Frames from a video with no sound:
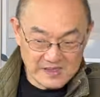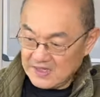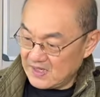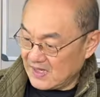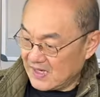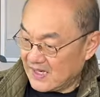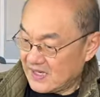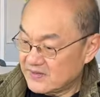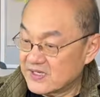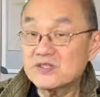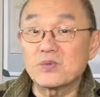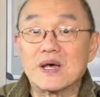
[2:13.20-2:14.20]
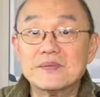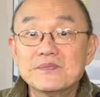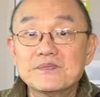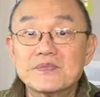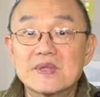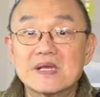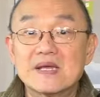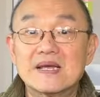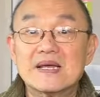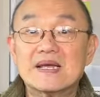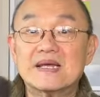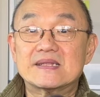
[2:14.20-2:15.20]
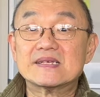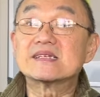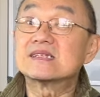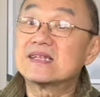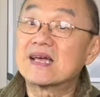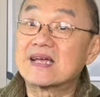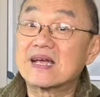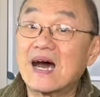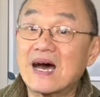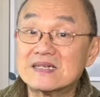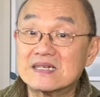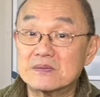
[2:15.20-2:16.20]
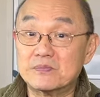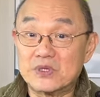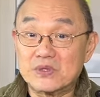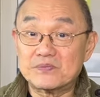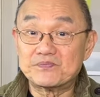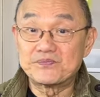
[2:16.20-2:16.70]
Uh, this one, this is their Gardener boot.